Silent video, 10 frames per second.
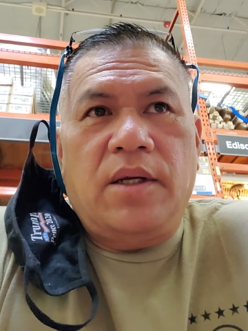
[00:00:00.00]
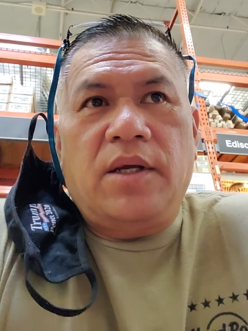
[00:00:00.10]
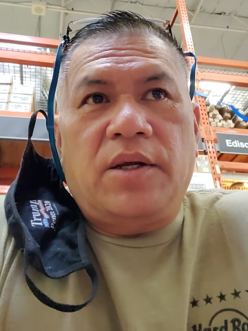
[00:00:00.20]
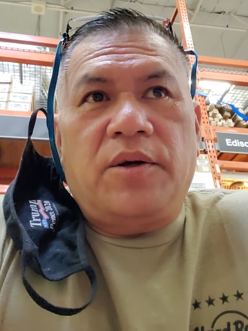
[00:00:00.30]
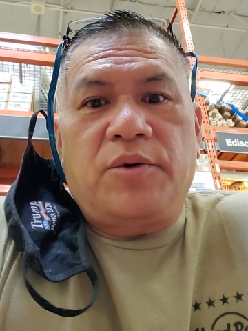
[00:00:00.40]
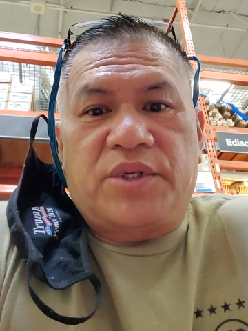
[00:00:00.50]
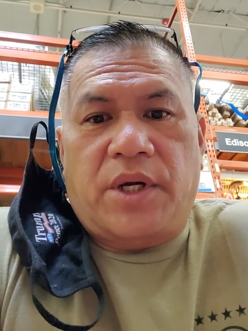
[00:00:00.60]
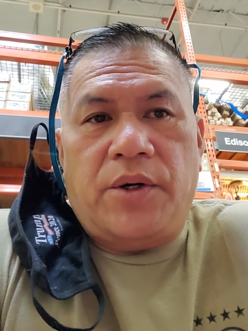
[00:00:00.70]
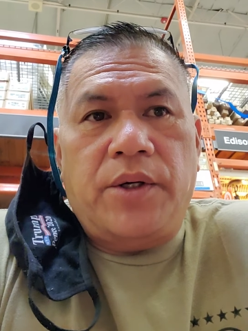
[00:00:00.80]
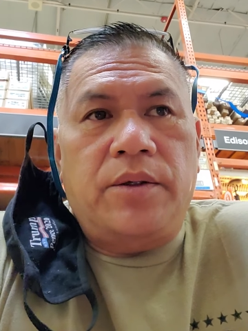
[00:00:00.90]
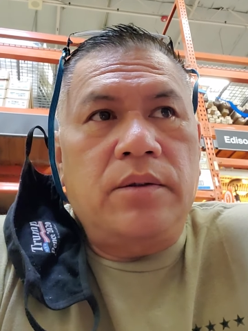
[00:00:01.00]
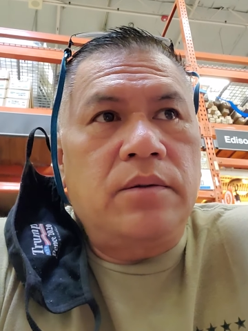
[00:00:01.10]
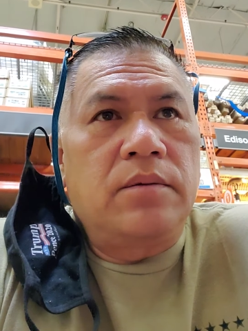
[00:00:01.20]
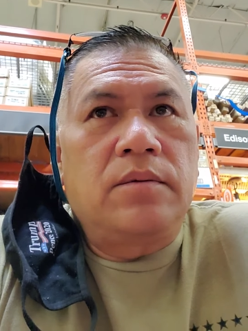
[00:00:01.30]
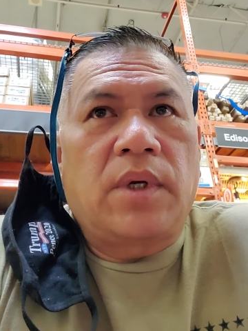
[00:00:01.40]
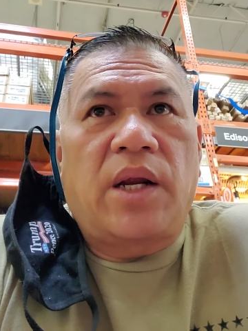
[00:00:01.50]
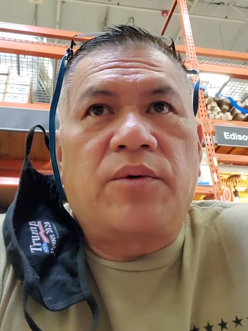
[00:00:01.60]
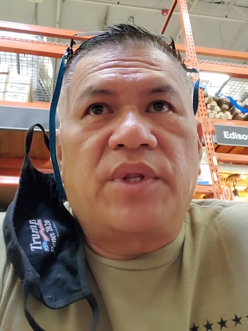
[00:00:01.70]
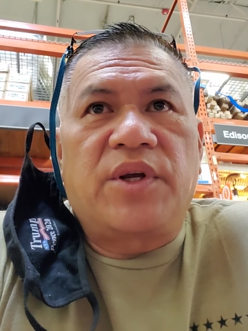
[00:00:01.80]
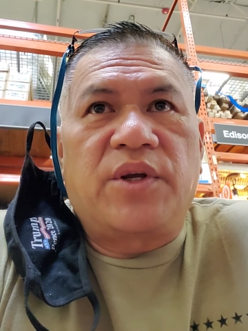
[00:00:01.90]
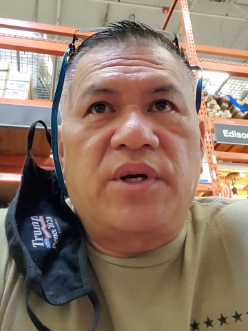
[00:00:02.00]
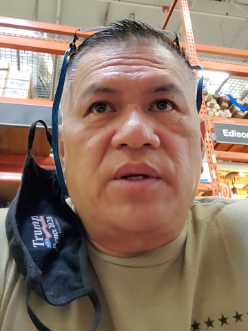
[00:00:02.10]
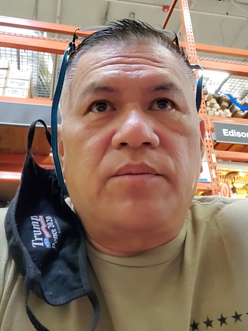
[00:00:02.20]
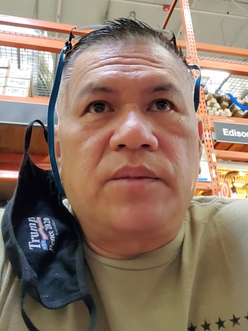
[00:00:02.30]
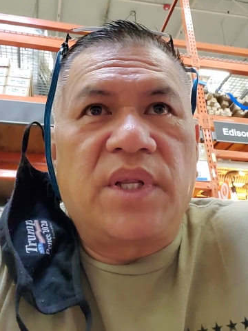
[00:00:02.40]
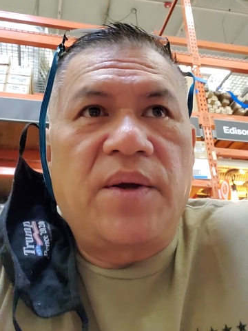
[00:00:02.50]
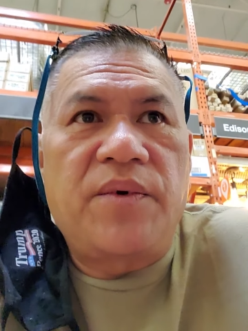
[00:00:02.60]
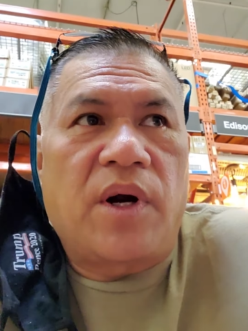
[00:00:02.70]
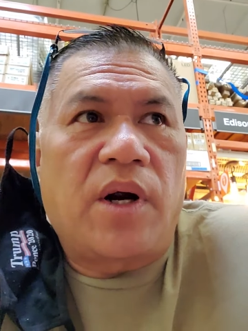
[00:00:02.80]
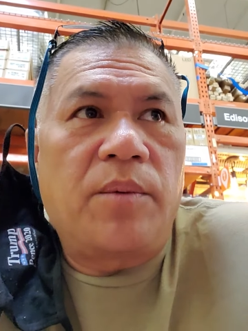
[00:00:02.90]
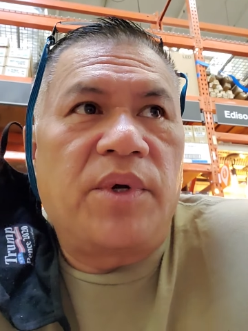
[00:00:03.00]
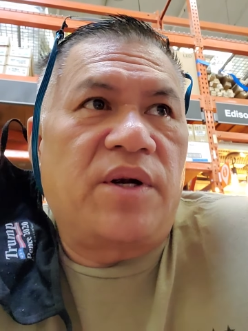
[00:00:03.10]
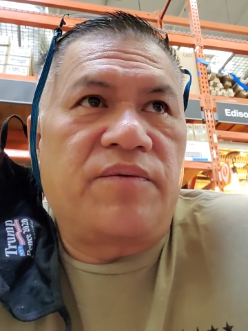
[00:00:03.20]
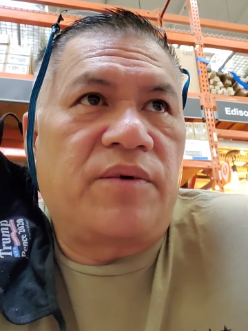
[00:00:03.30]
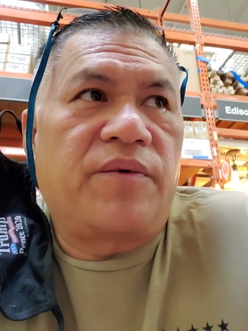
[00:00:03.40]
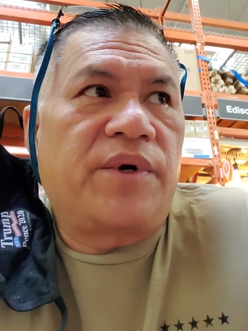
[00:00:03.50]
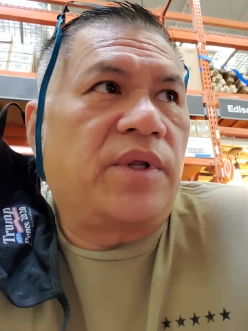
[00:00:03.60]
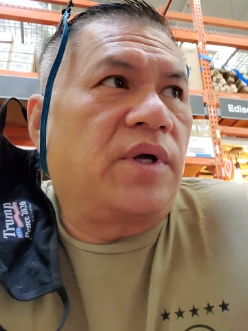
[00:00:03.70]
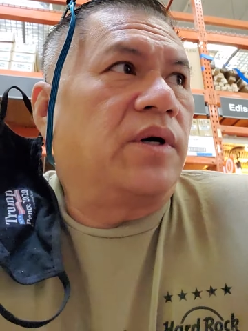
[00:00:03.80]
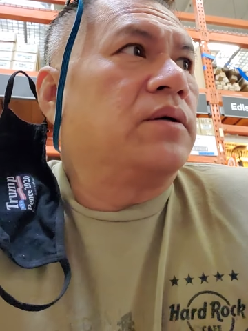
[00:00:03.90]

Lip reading: it will scare you. I don't think you can leave your arm on there for very long.